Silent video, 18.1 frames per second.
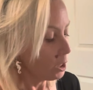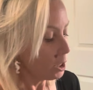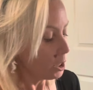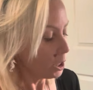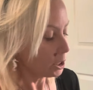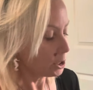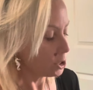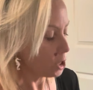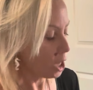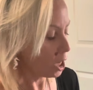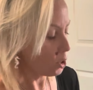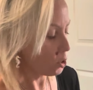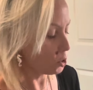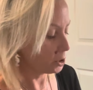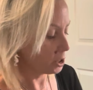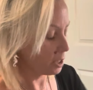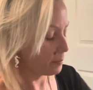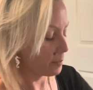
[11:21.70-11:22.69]
It's not
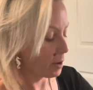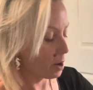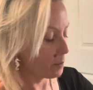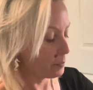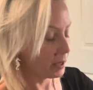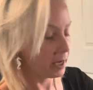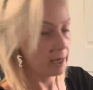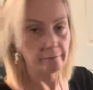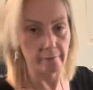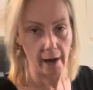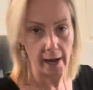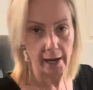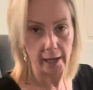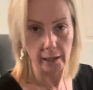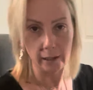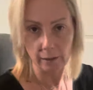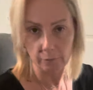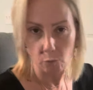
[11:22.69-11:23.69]
only about being
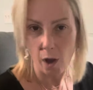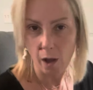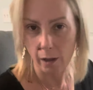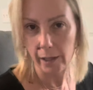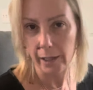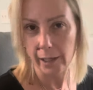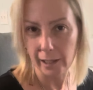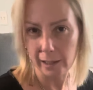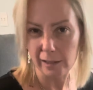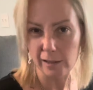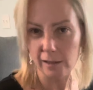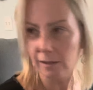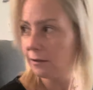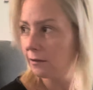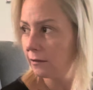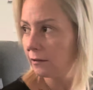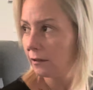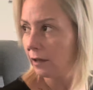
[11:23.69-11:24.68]
right. Well, it
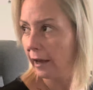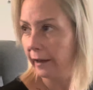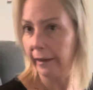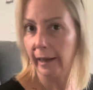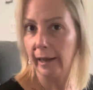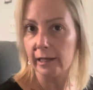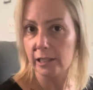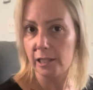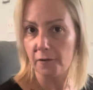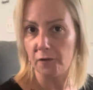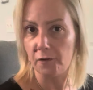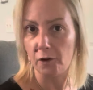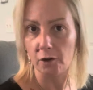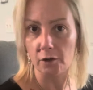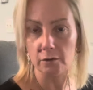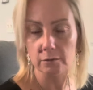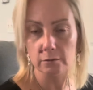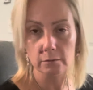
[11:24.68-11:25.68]
is, I guess, if
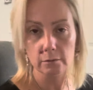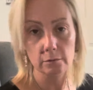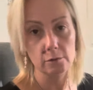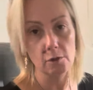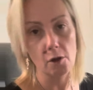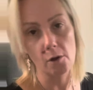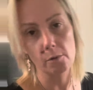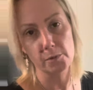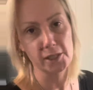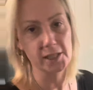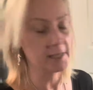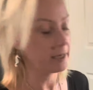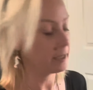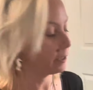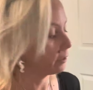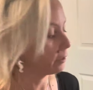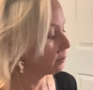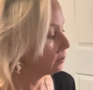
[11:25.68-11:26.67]
you're... No, I'm just kidding.
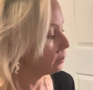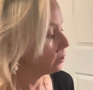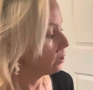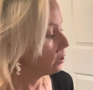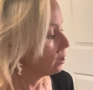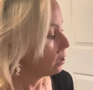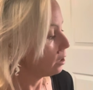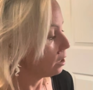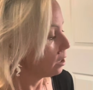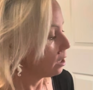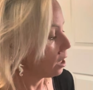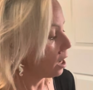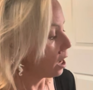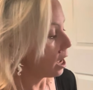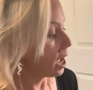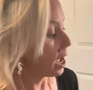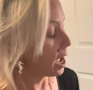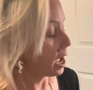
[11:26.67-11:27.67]

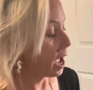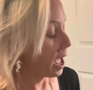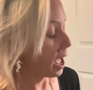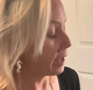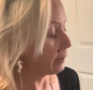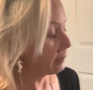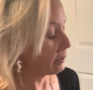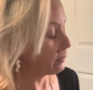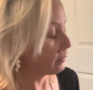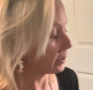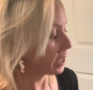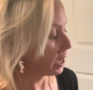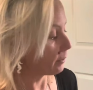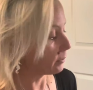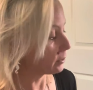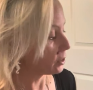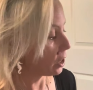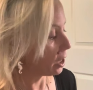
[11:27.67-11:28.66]
Uh, I don't know what that
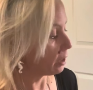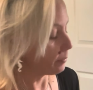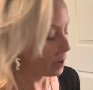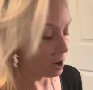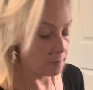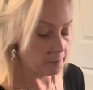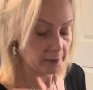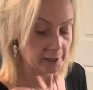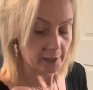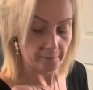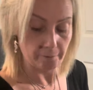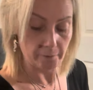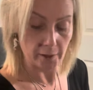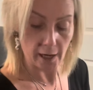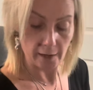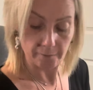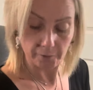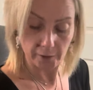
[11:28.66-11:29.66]
was all about, but they
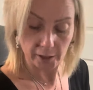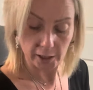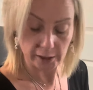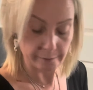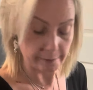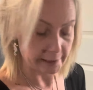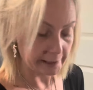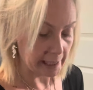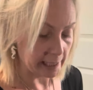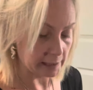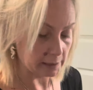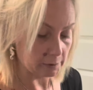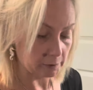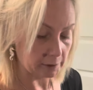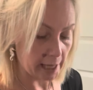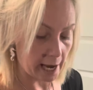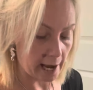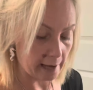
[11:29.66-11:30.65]
fin I finished my sentence
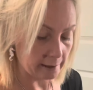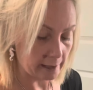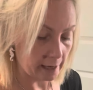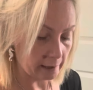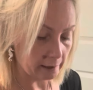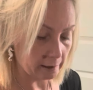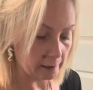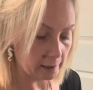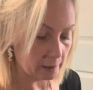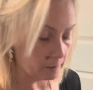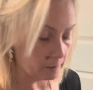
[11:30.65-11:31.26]
with that, and then here